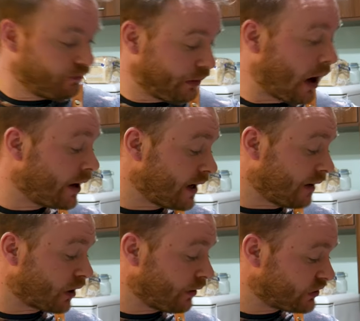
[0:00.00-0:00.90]
But I
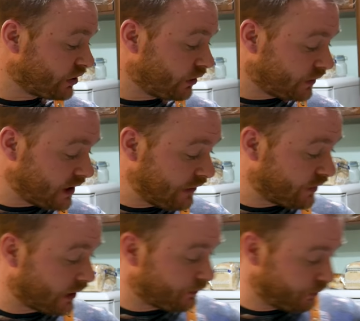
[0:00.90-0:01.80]
am going to love and leave
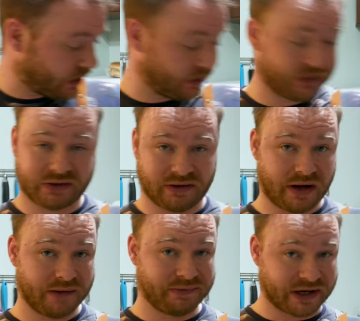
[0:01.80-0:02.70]
you because
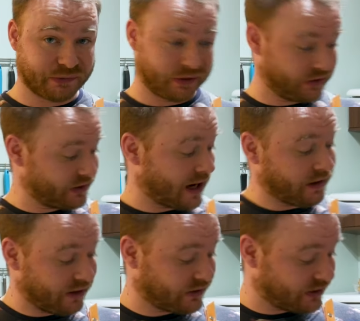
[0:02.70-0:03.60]
I'm desperate to
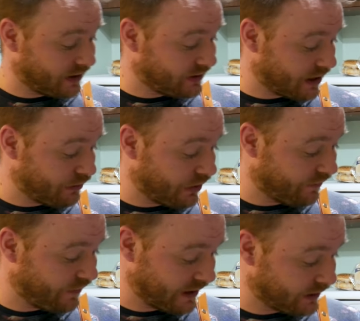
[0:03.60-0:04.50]
get the rest of this in my
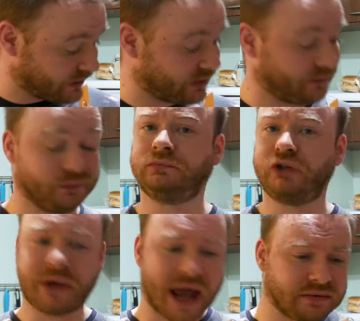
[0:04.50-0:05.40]
face.
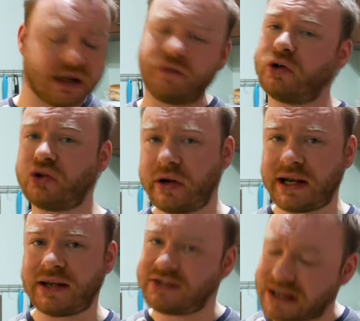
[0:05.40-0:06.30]
So again, if you enjoyed
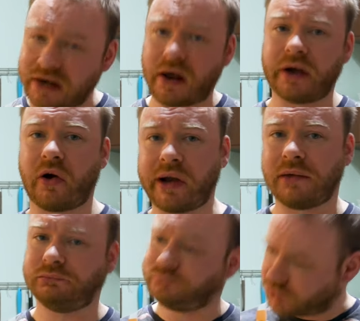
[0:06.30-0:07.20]
it, stick a like on
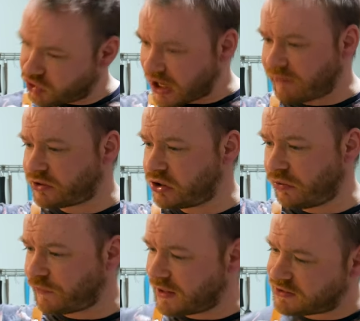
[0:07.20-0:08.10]
it, share it to
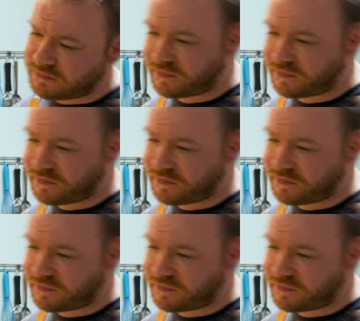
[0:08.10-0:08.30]
your friends and